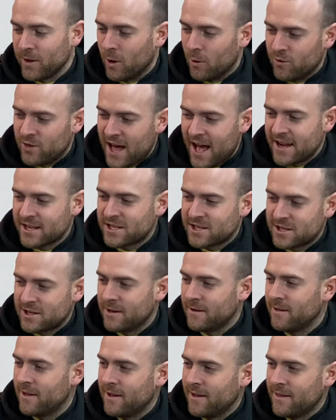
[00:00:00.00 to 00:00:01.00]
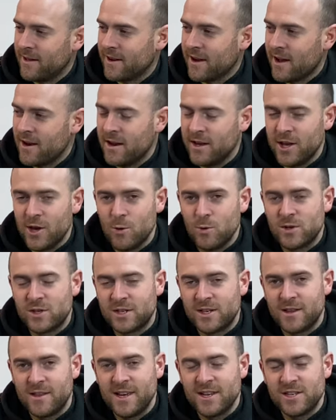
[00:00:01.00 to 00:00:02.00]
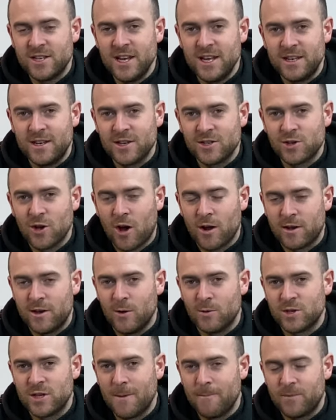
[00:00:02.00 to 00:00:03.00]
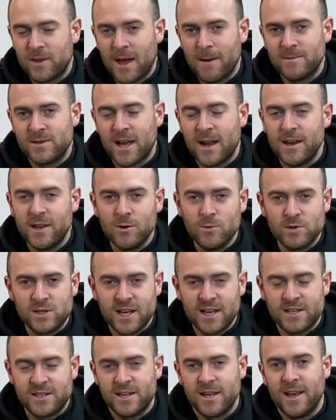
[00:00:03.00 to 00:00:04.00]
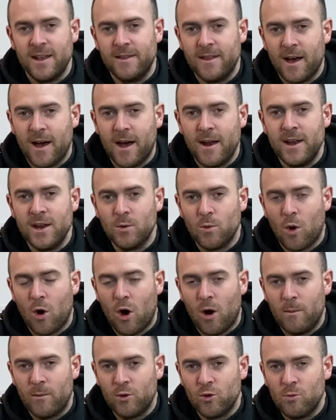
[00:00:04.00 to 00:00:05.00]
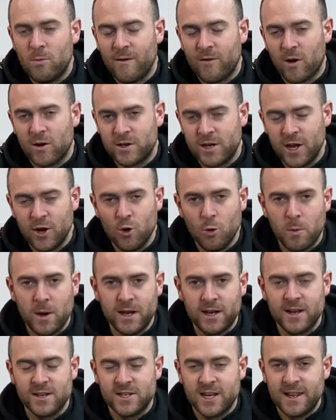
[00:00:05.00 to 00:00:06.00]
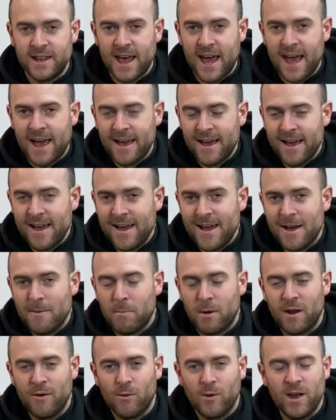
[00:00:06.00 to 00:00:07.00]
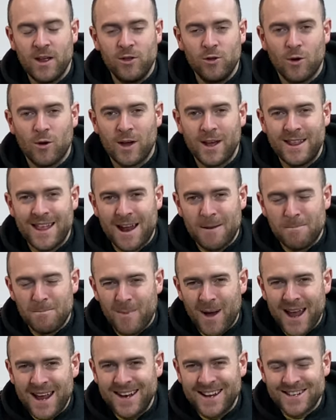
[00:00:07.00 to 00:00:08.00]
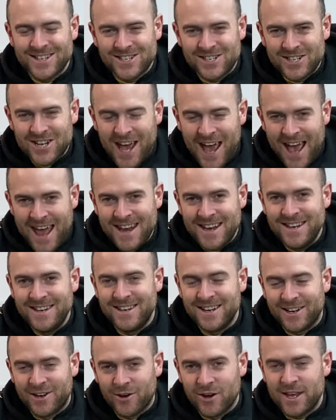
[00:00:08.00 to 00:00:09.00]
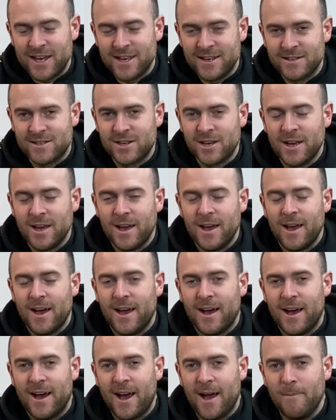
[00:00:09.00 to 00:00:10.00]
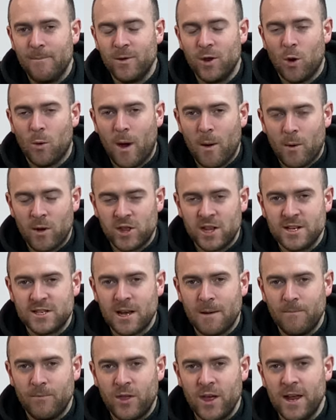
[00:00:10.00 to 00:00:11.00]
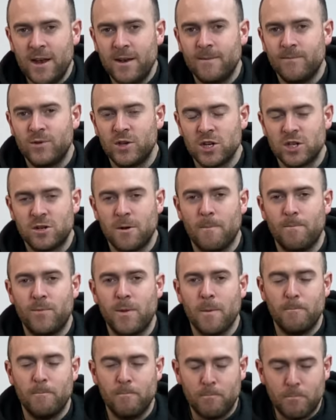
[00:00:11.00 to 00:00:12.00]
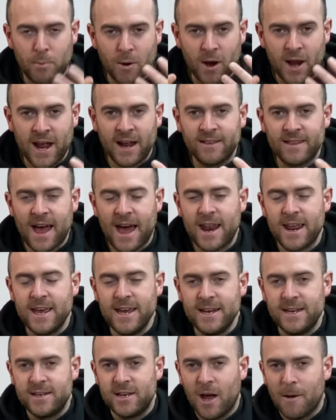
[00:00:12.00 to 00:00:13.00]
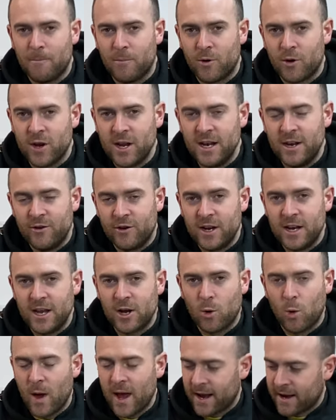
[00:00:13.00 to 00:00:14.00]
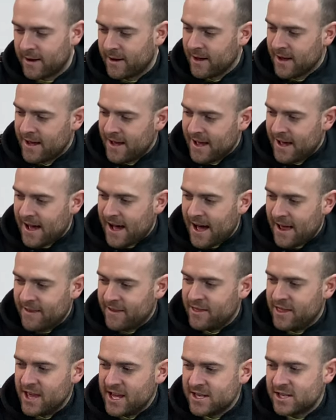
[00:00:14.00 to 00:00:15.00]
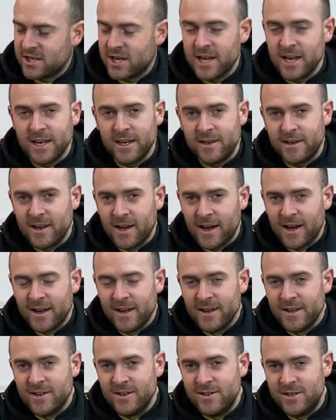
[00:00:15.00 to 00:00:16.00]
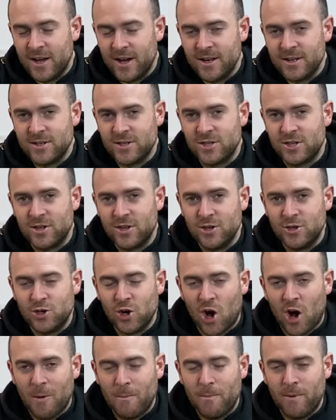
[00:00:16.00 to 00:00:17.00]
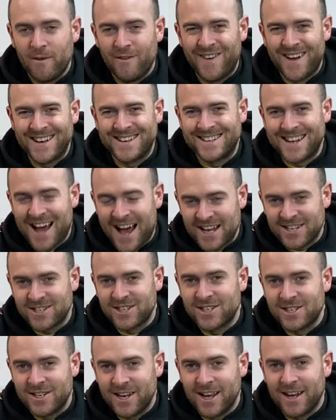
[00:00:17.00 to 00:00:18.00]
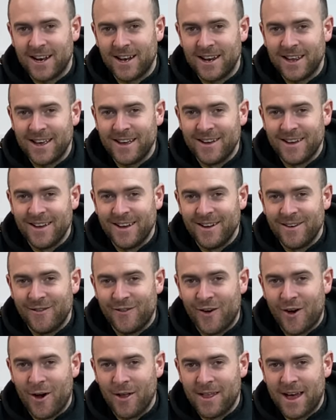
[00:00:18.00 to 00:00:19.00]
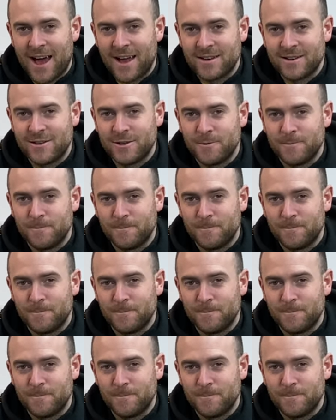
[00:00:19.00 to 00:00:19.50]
you know, that's the kind of use this heater's got. You know, sometimes I'll use this in the honey warm room. I've got two heaters in there. But in that minus 10 degrees, you know, I wanted something just to bring that heat up really, really quick, and this heater does the job fantastically for that.